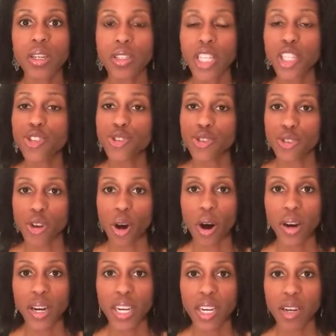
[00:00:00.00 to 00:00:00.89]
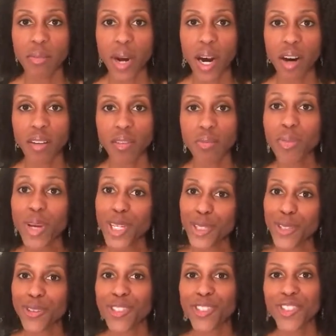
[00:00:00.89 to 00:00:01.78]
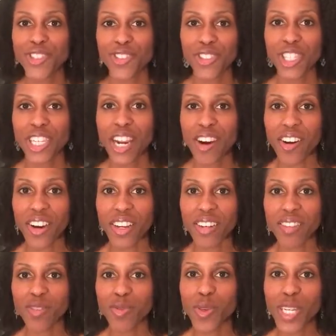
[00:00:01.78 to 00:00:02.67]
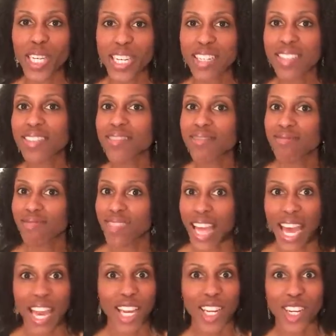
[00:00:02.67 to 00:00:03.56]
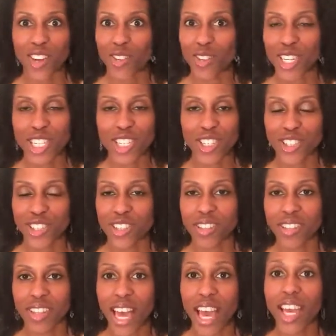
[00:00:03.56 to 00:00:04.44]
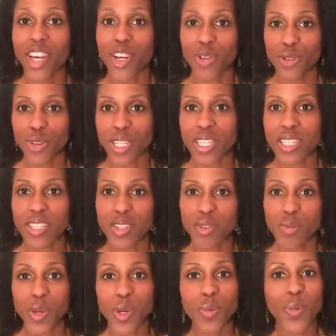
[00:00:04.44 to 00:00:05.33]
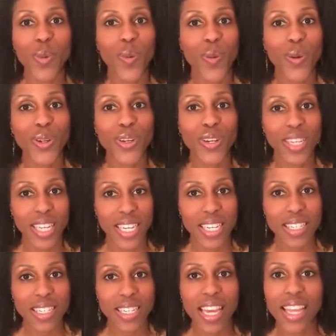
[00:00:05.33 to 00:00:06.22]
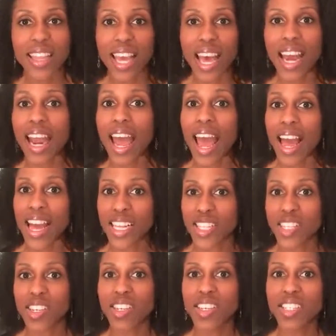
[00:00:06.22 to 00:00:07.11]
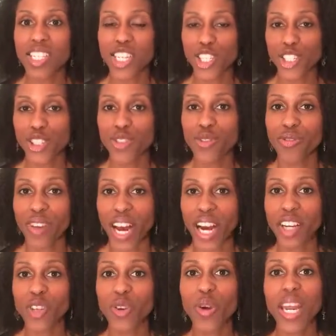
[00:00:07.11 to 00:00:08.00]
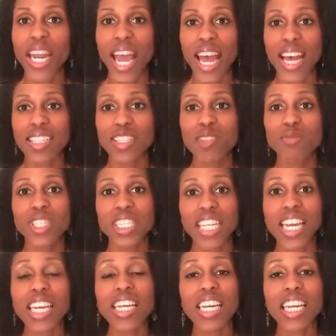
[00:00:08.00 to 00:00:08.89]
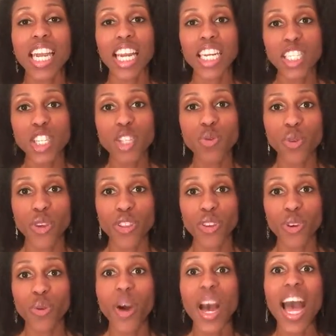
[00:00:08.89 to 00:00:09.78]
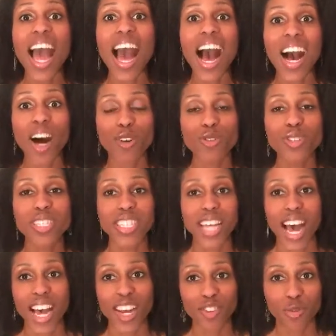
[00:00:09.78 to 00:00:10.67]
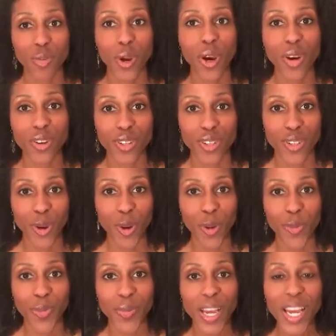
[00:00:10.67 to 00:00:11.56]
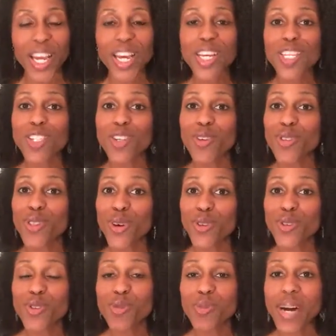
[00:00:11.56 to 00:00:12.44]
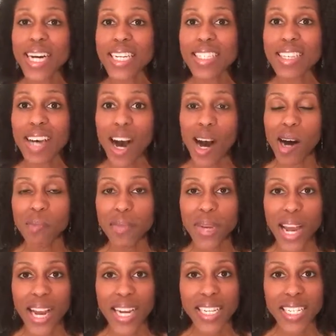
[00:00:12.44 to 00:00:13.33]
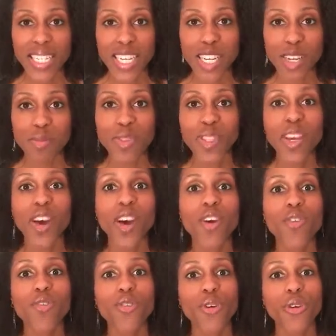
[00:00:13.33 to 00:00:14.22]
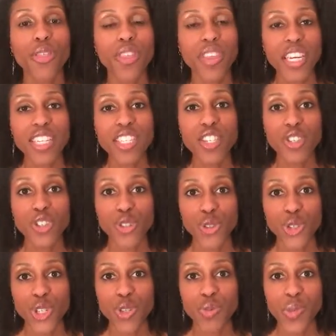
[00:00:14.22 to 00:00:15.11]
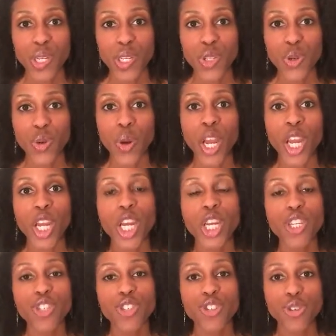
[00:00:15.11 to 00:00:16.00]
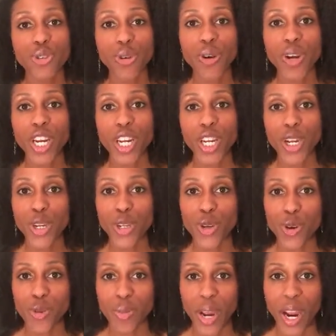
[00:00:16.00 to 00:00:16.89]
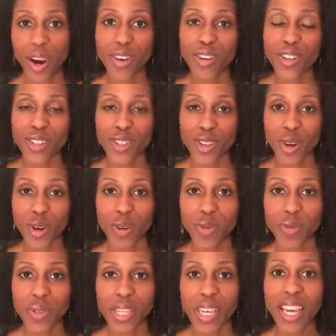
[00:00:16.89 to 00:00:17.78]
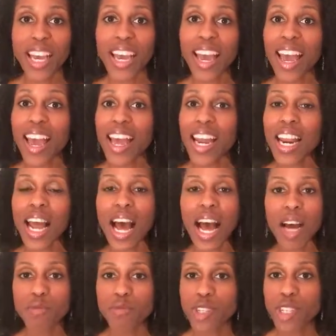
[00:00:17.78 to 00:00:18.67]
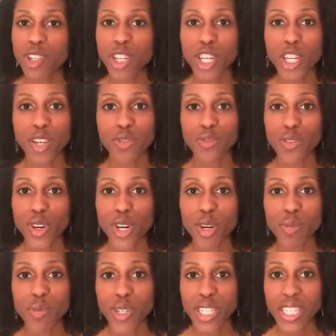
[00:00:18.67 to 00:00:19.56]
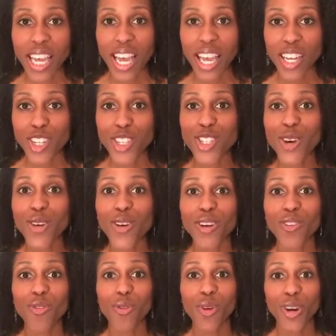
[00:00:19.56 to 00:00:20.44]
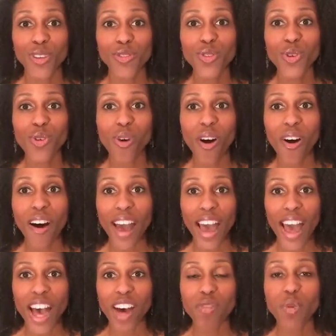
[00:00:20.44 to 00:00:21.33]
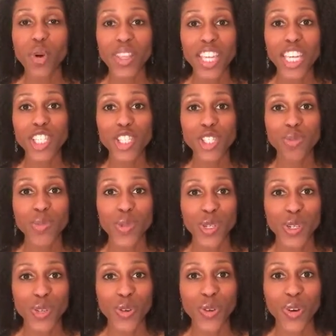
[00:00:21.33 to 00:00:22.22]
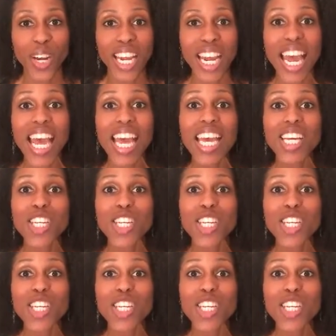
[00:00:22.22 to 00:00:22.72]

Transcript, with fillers: that you're talking about, make sure that you share it because that increase that increases the people on your list and that adds additional value and has them stay connected with you outside of Periscope. So those are my top 9 tips for things that you should be doing during your periscopes and I'm still looking for number 10. So if one of you all have what they should be doing